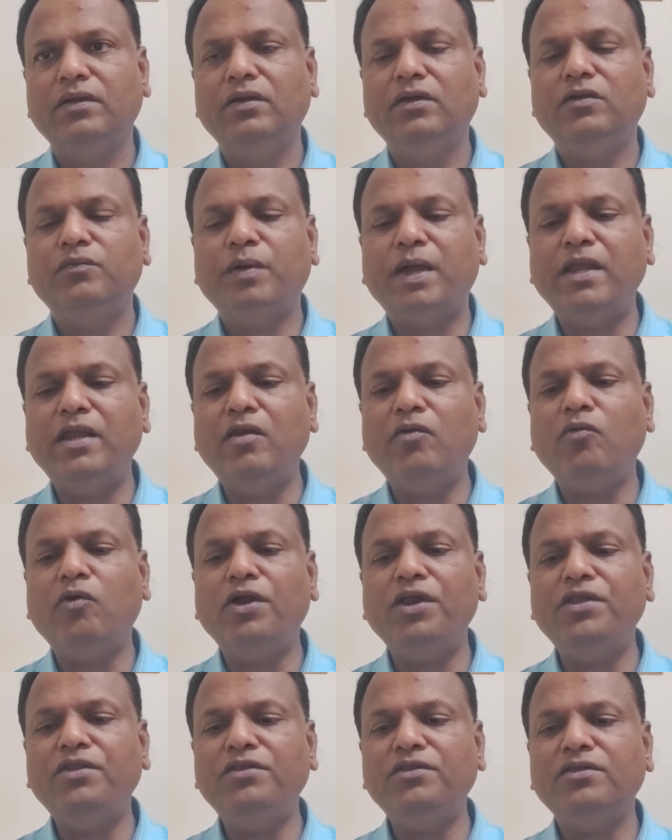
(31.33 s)
Spinal
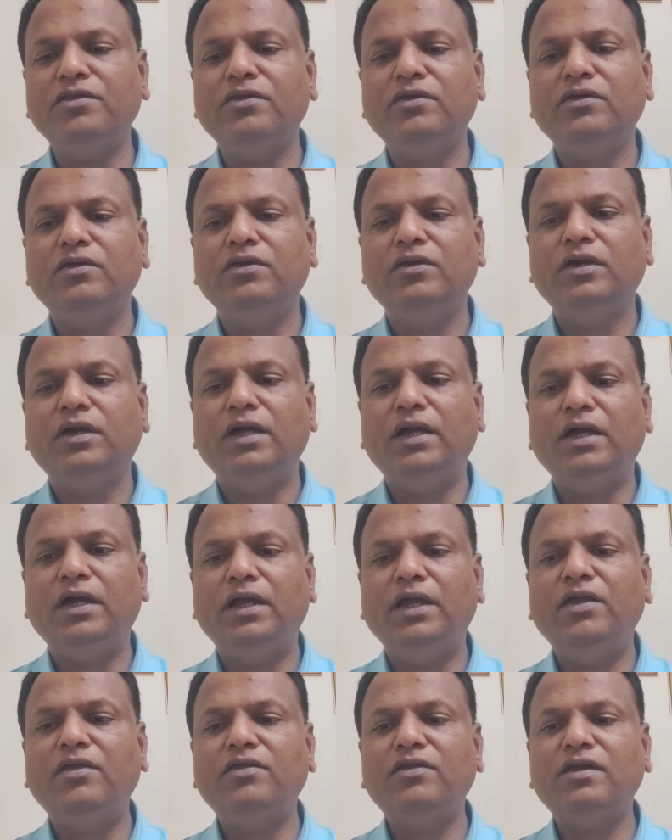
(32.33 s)
cord is
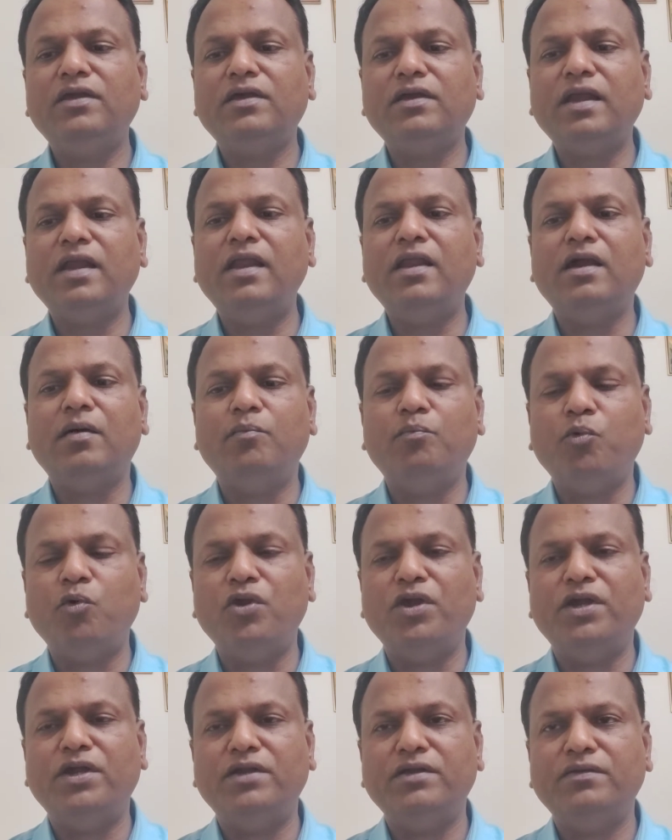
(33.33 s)
extracranial
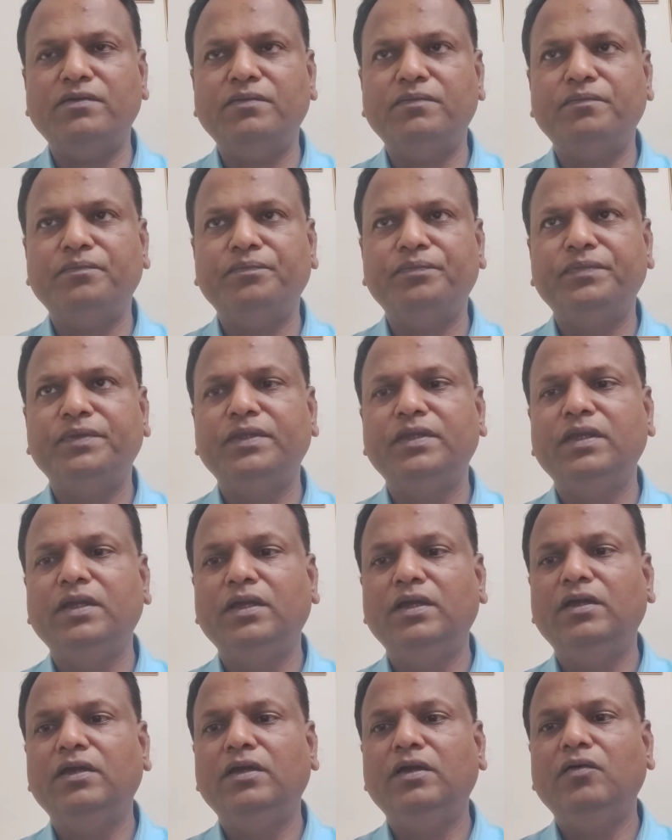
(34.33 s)
component,
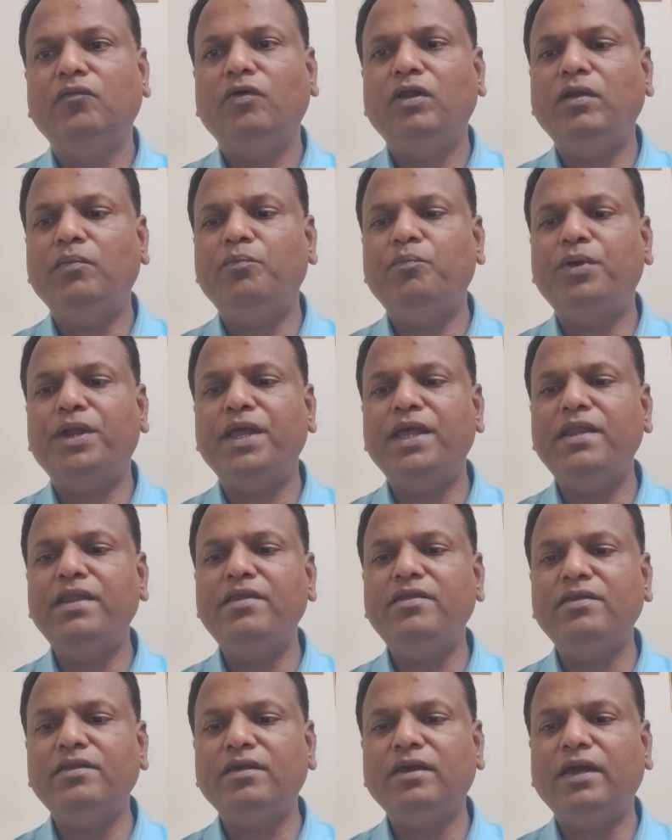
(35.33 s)
while the brain
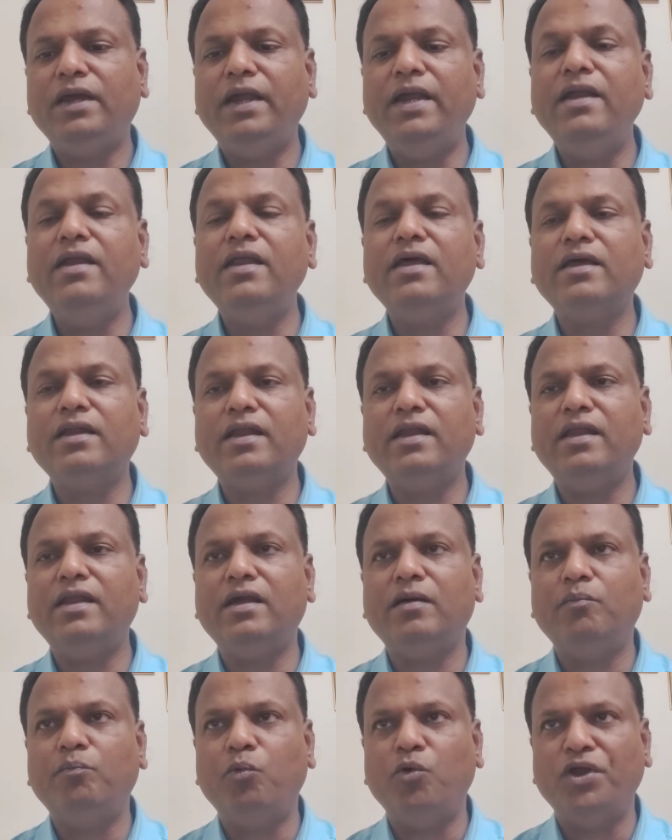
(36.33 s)
is intracranial
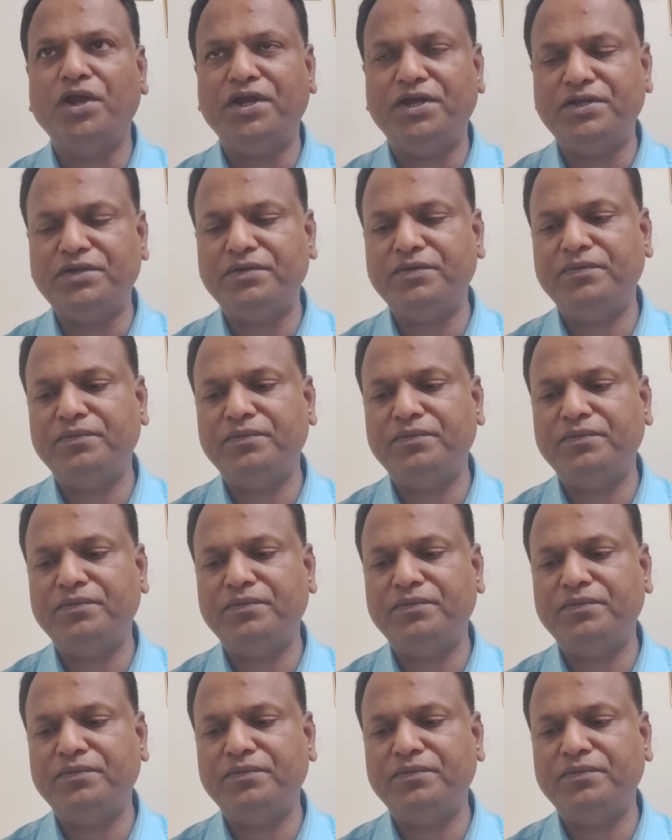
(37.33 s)
component.